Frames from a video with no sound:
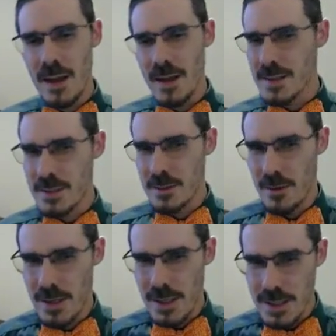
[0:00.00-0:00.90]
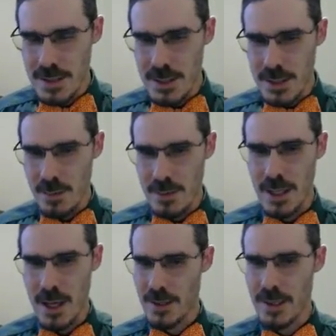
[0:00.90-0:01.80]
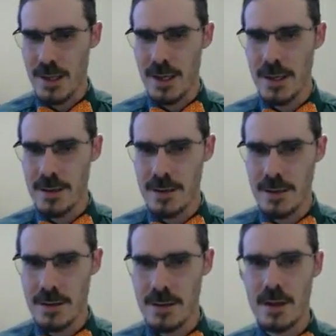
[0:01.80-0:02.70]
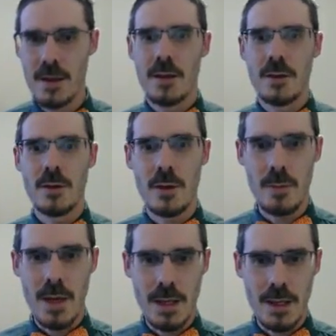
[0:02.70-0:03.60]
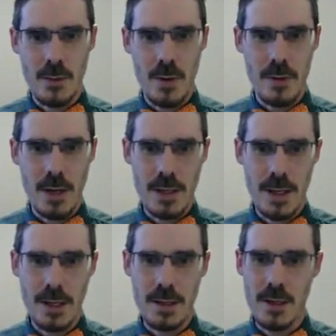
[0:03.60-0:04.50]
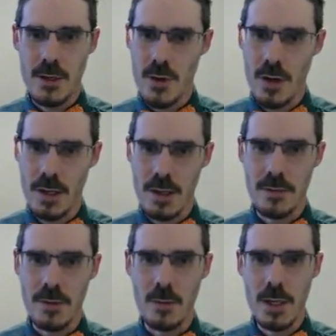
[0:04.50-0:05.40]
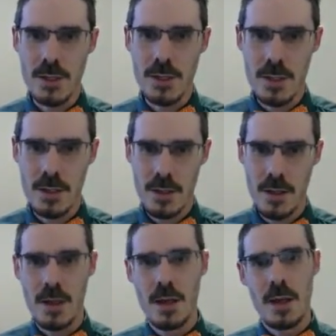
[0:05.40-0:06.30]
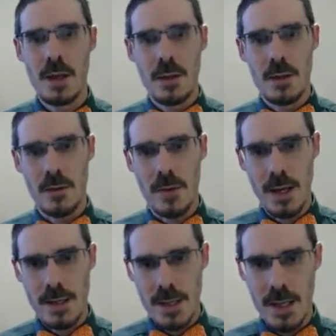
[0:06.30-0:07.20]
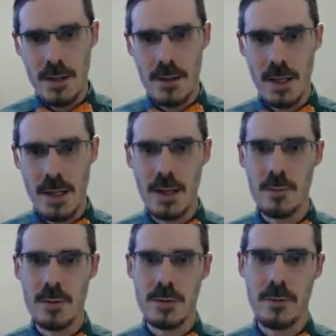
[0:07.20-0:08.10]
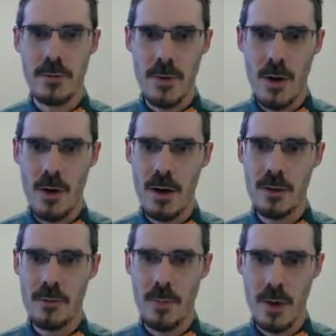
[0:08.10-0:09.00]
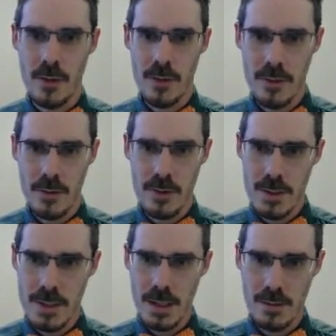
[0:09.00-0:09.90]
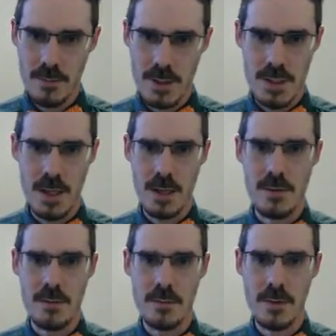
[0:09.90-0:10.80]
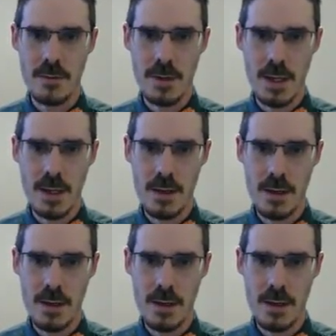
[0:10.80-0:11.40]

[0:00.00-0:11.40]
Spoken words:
It's not an easy shape to calculate. You could make it into a rectangle and a triangle if you wished. The rectangle here was 5 by 30, which is 150.